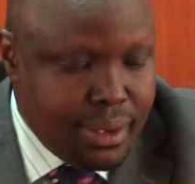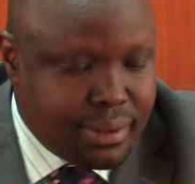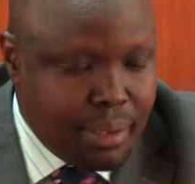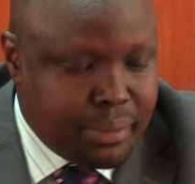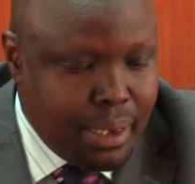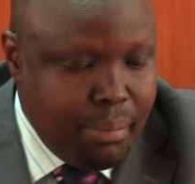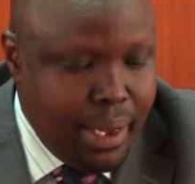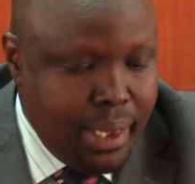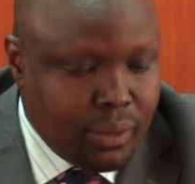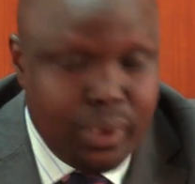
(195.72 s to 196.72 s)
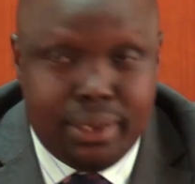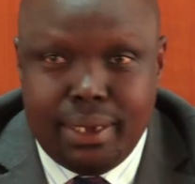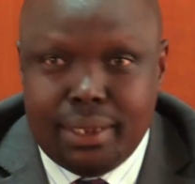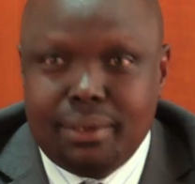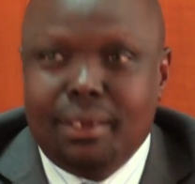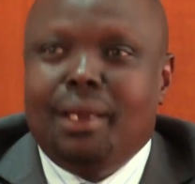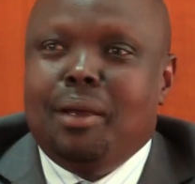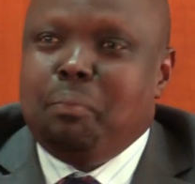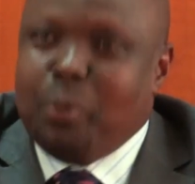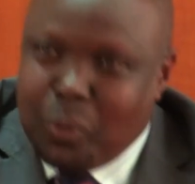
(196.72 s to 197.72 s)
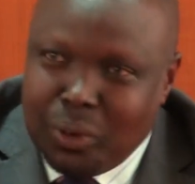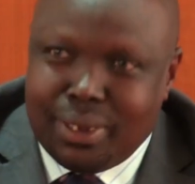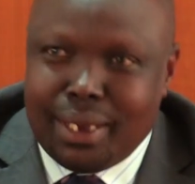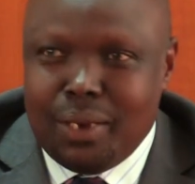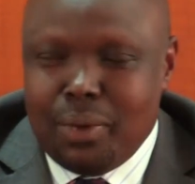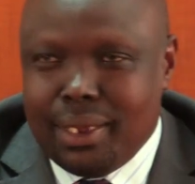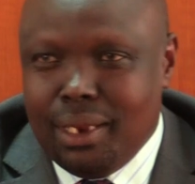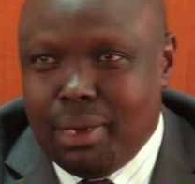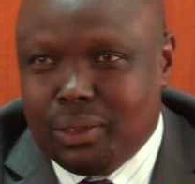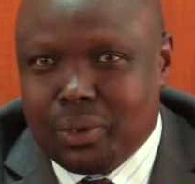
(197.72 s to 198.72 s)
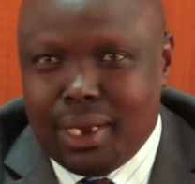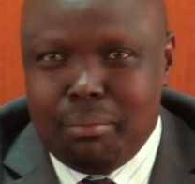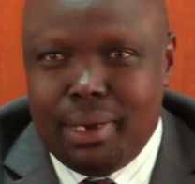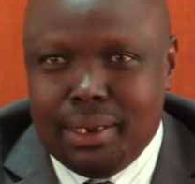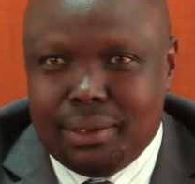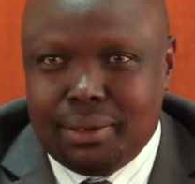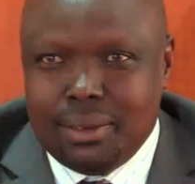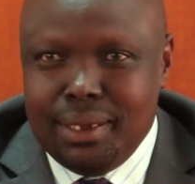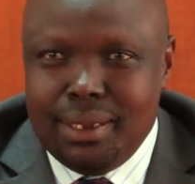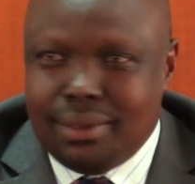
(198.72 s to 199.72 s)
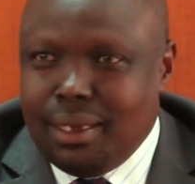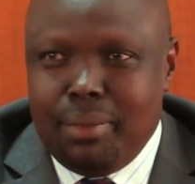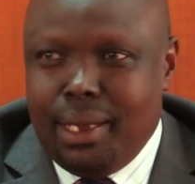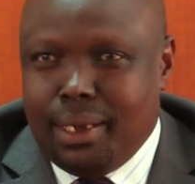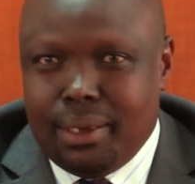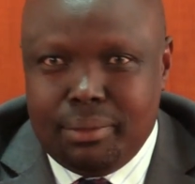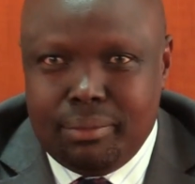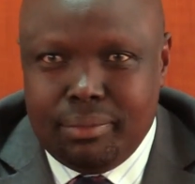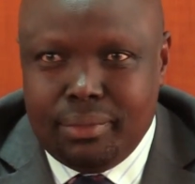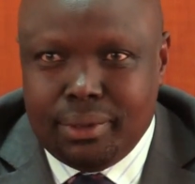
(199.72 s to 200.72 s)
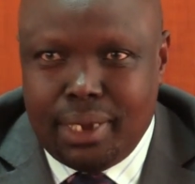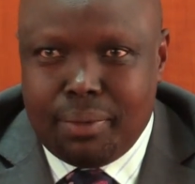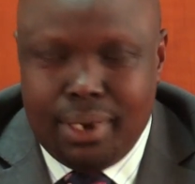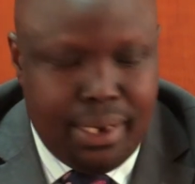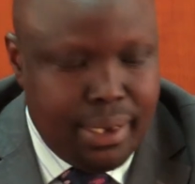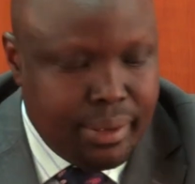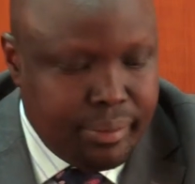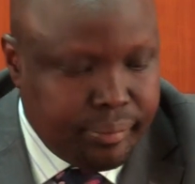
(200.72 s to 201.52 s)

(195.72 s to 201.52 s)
September 20th, Pokot again were killed by Turkana bandits in the same area, Takwel area.